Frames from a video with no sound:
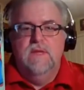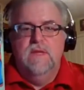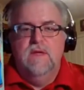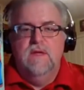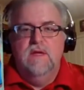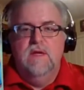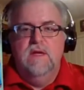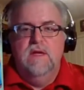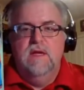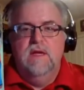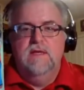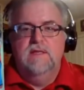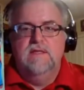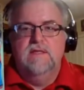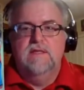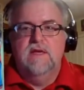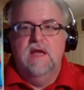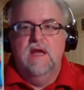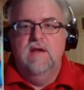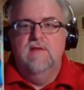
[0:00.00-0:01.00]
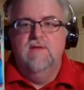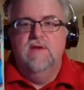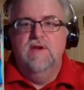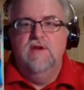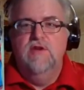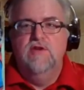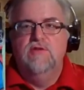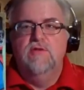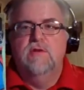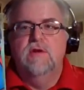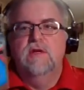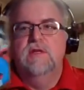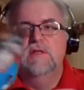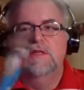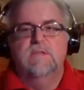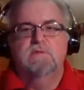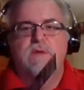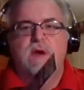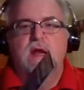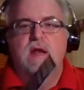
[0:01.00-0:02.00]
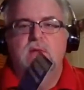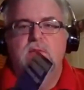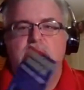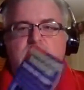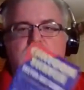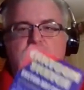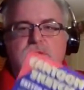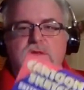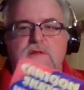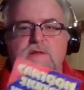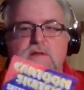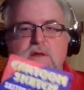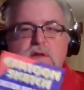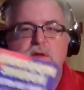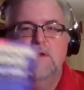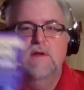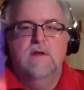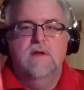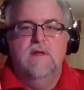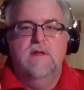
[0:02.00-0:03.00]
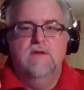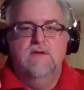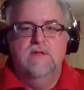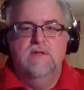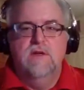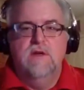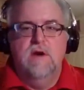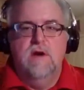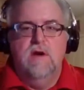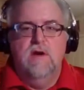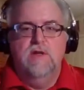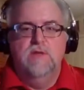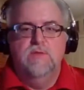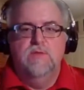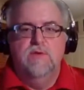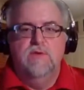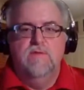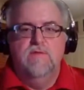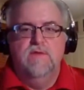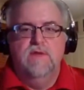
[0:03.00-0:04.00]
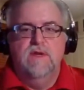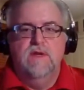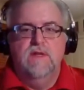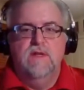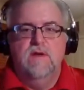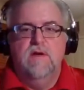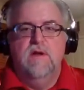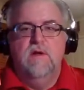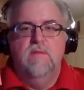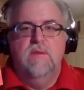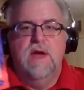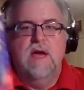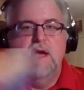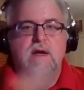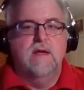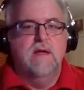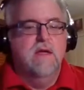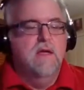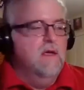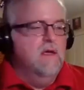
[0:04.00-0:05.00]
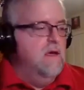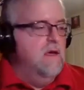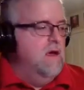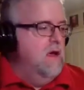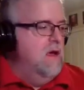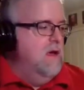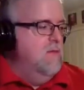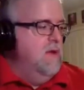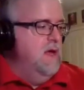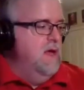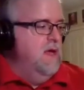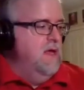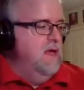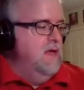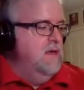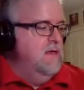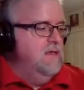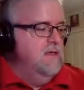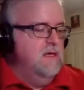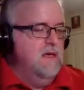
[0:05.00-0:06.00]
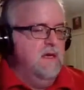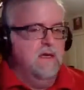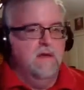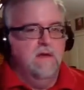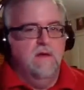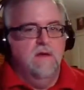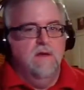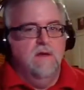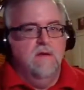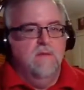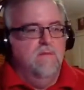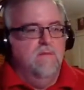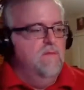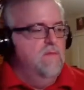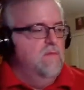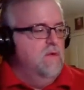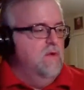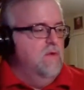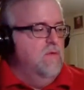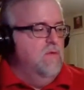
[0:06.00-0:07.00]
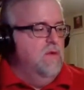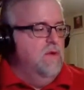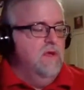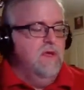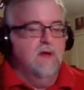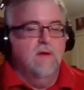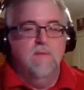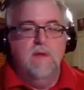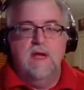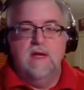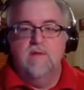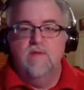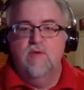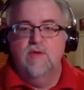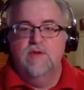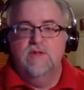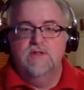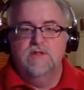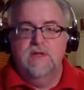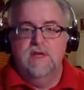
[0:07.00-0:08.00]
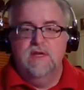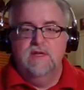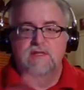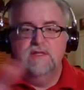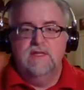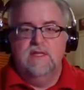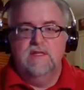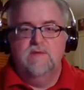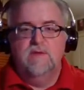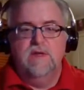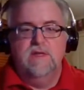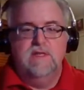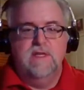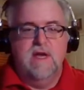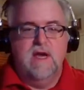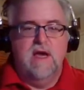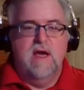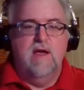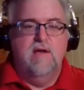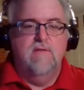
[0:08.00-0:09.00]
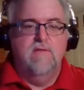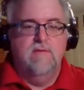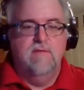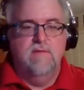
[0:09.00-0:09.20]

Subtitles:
It's kind of unusual because it's Mighty Mouse. There's the artist proof thing there on the back, and it'll make more sense as we dive